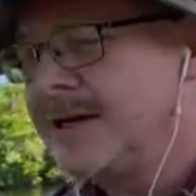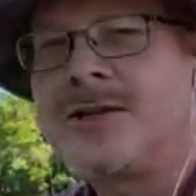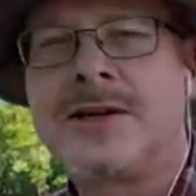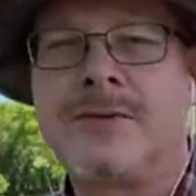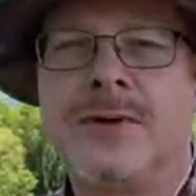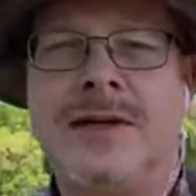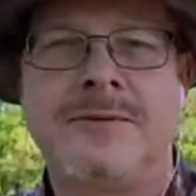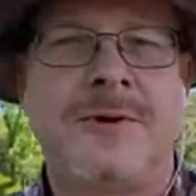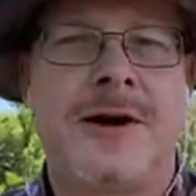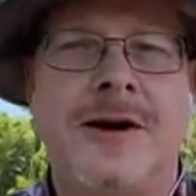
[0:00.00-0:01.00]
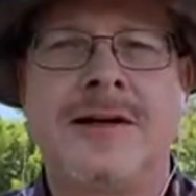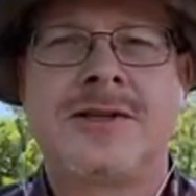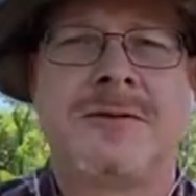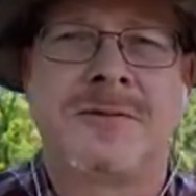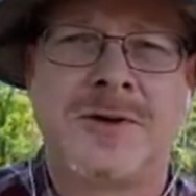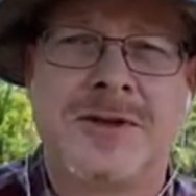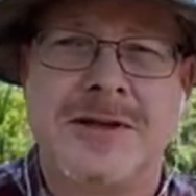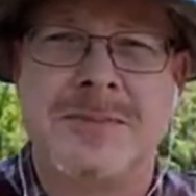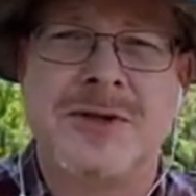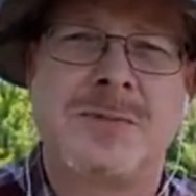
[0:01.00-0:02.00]
took it really far. I took it further
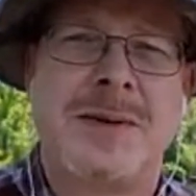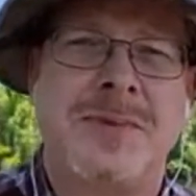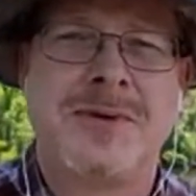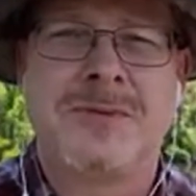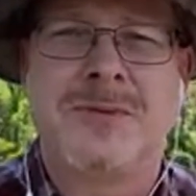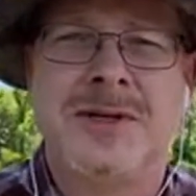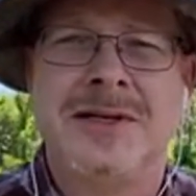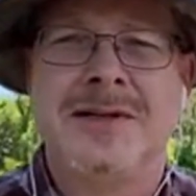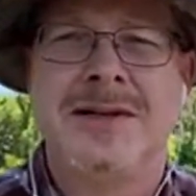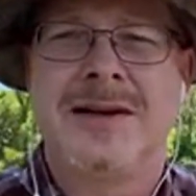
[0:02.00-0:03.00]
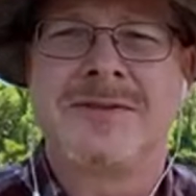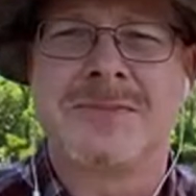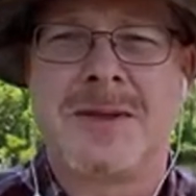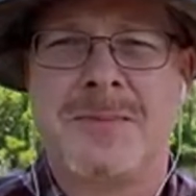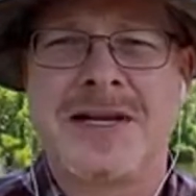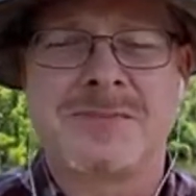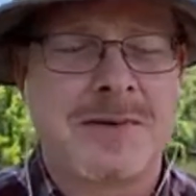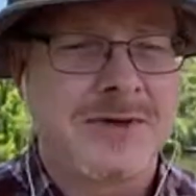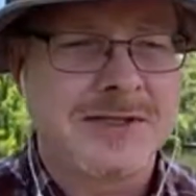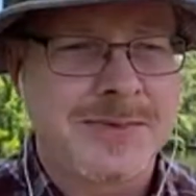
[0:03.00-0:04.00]
than most people would. I have some of the best
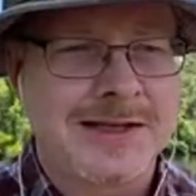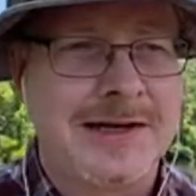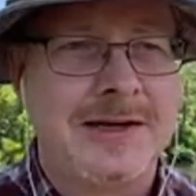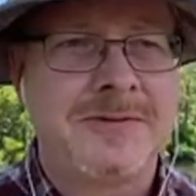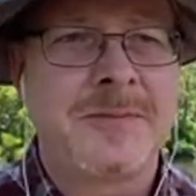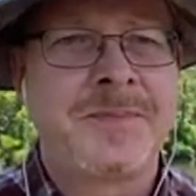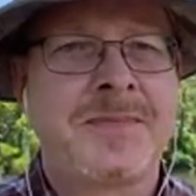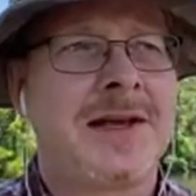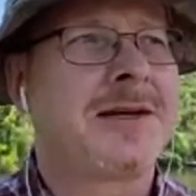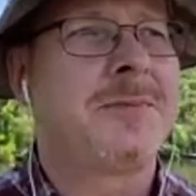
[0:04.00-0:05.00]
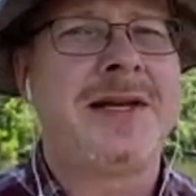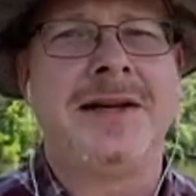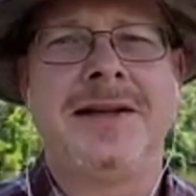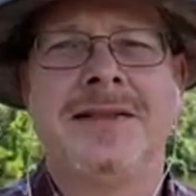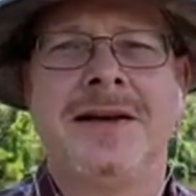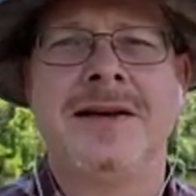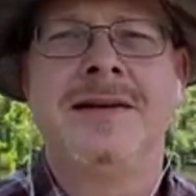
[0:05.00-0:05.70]
memories of my life. I competed in the.